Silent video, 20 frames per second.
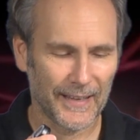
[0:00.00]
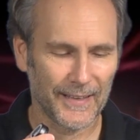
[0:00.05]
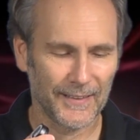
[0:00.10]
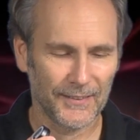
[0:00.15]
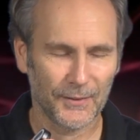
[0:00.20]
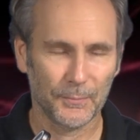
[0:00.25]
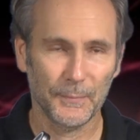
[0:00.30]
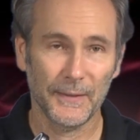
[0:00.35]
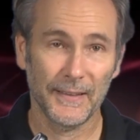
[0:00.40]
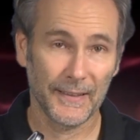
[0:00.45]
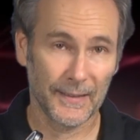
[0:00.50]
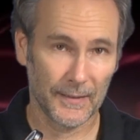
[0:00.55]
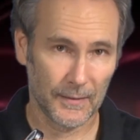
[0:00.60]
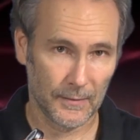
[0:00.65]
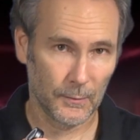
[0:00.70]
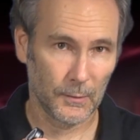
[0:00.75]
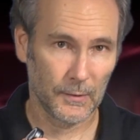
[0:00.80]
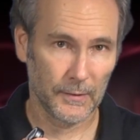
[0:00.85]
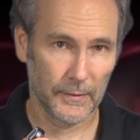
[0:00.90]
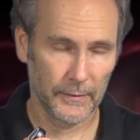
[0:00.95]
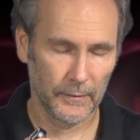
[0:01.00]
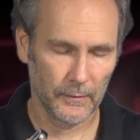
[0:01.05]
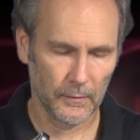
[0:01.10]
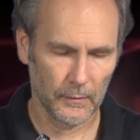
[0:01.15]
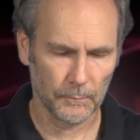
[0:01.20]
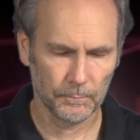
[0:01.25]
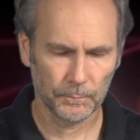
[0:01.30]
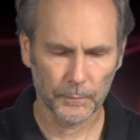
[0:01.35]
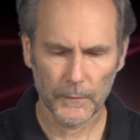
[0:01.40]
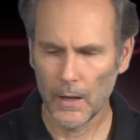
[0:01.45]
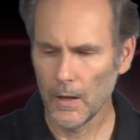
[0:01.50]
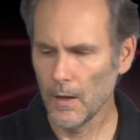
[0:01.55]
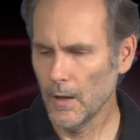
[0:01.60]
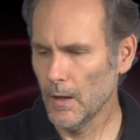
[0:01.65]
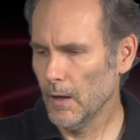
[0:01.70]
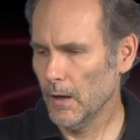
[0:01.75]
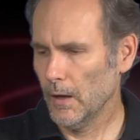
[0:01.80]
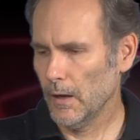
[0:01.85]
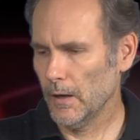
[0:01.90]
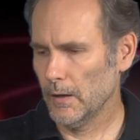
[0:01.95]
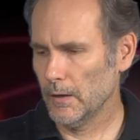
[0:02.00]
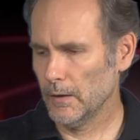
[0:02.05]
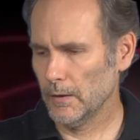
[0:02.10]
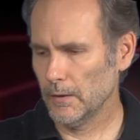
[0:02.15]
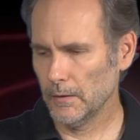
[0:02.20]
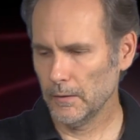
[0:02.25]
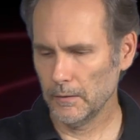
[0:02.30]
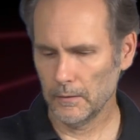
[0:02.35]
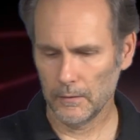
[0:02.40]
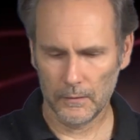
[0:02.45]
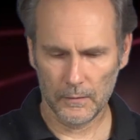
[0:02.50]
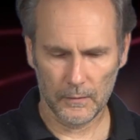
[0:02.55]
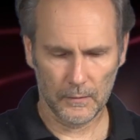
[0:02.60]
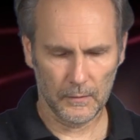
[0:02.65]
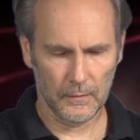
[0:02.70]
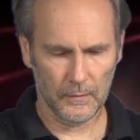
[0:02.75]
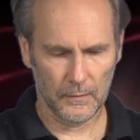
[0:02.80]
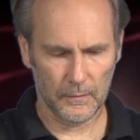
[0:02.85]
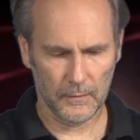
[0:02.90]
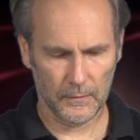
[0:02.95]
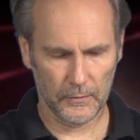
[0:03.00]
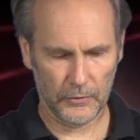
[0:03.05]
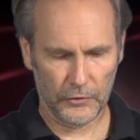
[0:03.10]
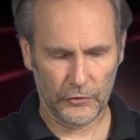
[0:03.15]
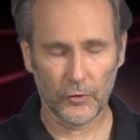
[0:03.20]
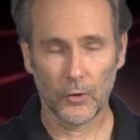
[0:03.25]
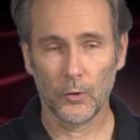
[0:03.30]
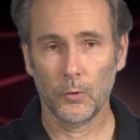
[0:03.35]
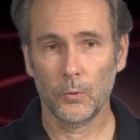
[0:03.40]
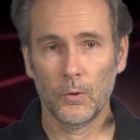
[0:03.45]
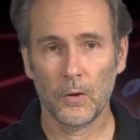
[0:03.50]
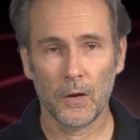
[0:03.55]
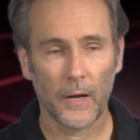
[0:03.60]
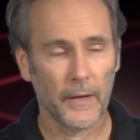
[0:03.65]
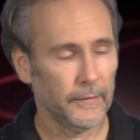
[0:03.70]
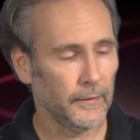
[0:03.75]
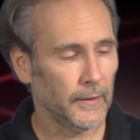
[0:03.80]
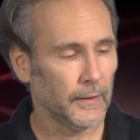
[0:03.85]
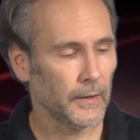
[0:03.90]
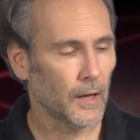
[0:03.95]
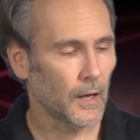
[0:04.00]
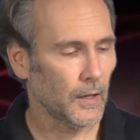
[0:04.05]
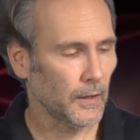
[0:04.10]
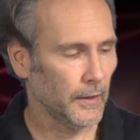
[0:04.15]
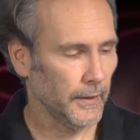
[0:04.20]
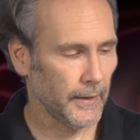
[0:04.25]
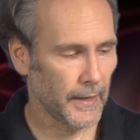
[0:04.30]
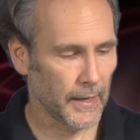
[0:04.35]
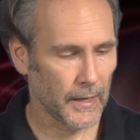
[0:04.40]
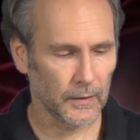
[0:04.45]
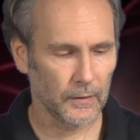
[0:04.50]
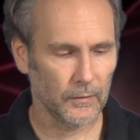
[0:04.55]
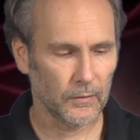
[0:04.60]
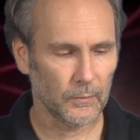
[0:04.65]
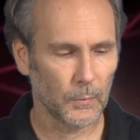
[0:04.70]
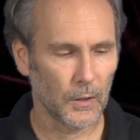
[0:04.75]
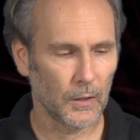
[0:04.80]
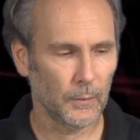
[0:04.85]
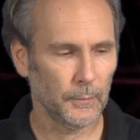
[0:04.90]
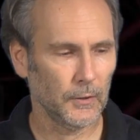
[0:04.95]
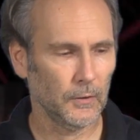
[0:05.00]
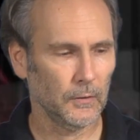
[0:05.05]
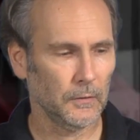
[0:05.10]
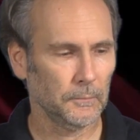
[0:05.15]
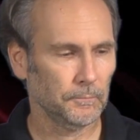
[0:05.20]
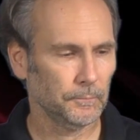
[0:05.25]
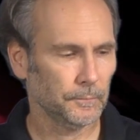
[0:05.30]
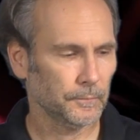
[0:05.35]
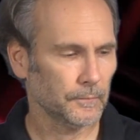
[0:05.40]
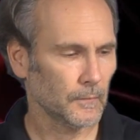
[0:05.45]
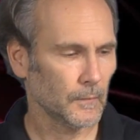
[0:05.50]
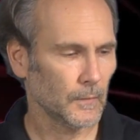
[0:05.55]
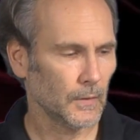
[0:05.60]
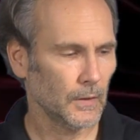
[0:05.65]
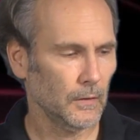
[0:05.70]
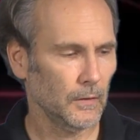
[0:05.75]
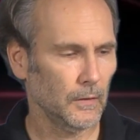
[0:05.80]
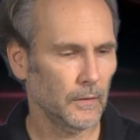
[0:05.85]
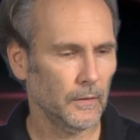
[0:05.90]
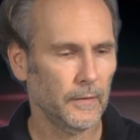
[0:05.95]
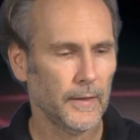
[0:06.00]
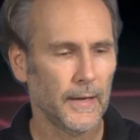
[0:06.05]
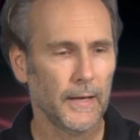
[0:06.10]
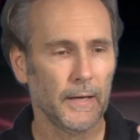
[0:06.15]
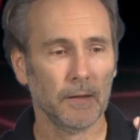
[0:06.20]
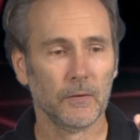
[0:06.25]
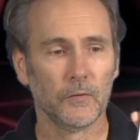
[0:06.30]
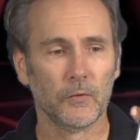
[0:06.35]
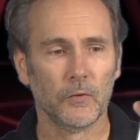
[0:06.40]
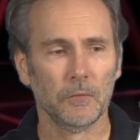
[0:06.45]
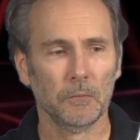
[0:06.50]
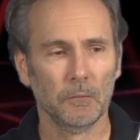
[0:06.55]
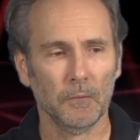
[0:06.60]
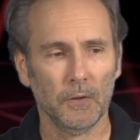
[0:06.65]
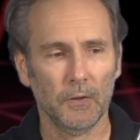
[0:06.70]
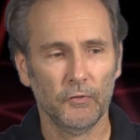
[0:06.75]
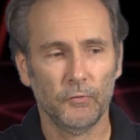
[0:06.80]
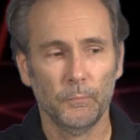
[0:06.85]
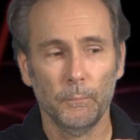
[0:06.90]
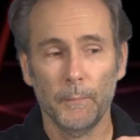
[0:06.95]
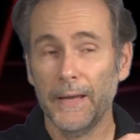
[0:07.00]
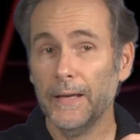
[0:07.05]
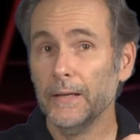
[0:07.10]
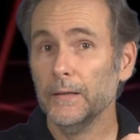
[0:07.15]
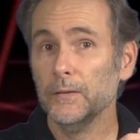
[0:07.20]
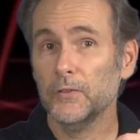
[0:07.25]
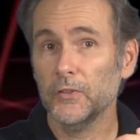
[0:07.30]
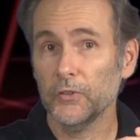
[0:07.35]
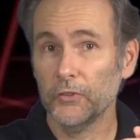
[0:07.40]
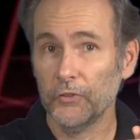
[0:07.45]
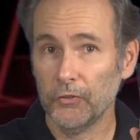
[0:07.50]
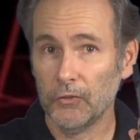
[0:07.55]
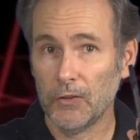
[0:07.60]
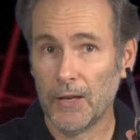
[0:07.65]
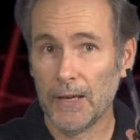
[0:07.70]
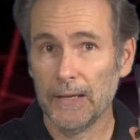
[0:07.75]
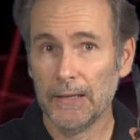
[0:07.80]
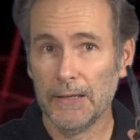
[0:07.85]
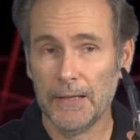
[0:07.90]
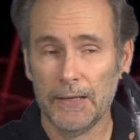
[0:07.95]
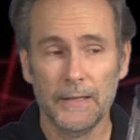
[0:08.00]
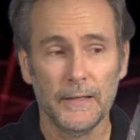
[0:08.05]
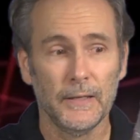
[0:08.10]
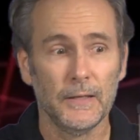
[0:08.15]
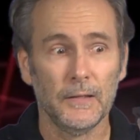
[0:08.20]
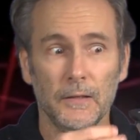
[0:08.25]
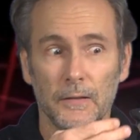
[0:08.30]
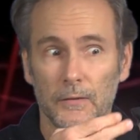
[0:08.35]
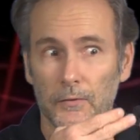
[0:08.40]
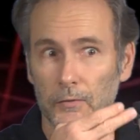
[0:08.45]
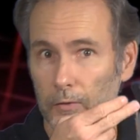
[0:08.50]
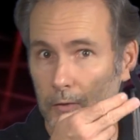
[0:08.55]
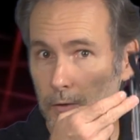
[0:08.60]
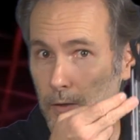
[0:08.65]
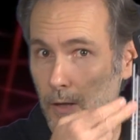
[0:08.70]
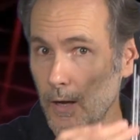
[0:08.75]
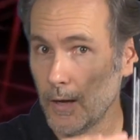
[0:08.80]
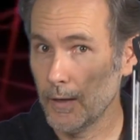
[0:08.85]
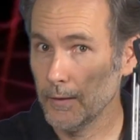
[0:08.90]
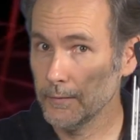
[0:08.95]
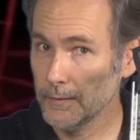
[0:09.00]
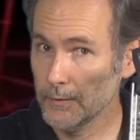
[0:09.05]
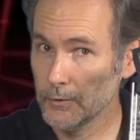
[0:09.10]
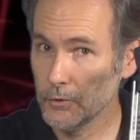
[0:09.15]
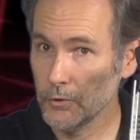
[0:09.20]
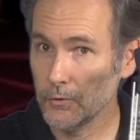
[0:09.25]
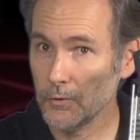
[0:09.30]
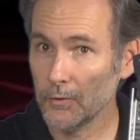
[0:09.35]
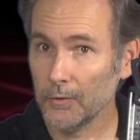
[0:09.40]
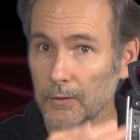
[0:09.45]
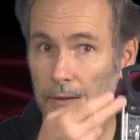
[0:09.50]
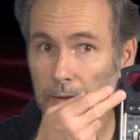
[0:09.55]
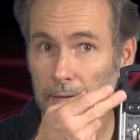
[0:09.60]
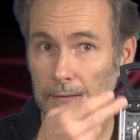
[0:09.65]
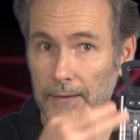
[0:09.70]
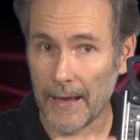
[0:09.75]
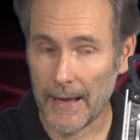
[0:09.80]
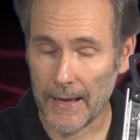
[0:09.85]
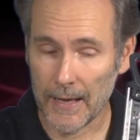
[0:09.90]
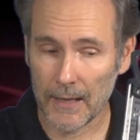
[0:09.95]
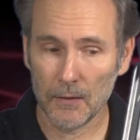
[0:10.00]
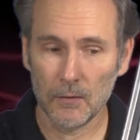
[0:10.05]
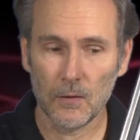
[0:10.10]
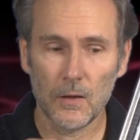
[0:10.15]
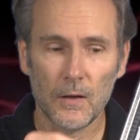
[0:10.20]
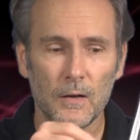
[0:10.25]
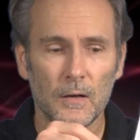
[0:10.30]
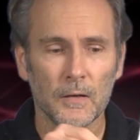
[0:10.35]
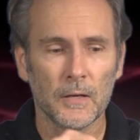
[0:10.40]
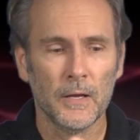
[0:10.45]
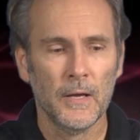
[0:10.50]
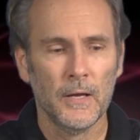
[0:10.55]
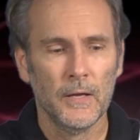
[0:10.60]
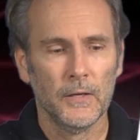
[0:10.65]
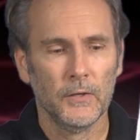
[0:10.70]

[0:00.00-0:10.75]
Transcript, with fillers: Ask me how I know. Uh, so I then got a candy thermometer that is made to stay in. It's not digital, it's analog.